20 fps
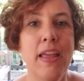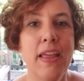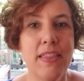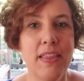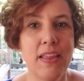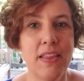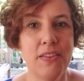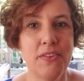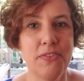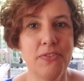
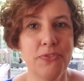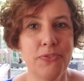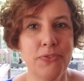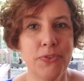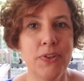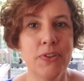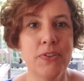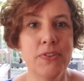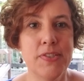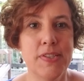then the
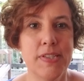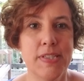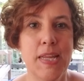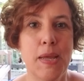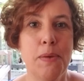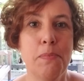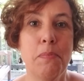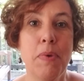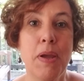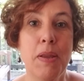first
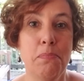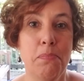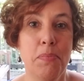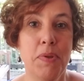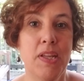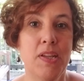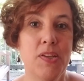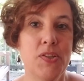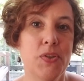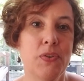step might
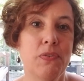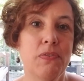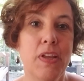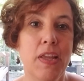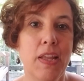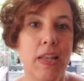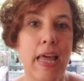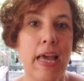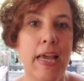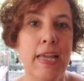be to
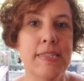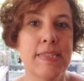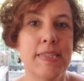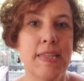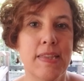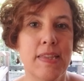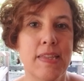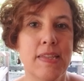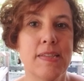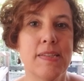realize
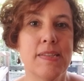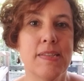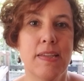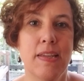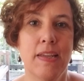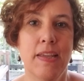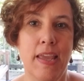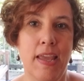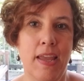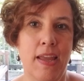that this,
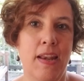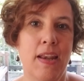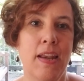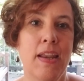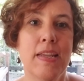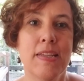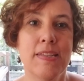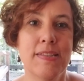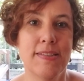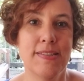again,
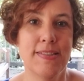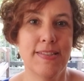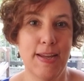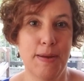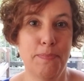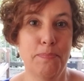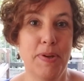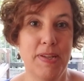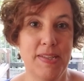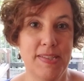is a
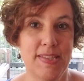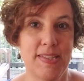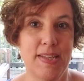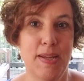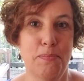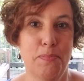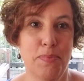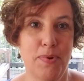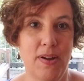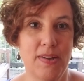
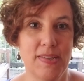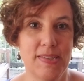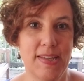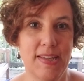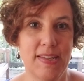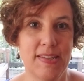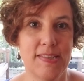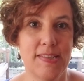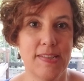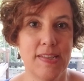step-by-step
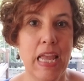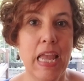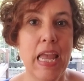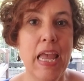process.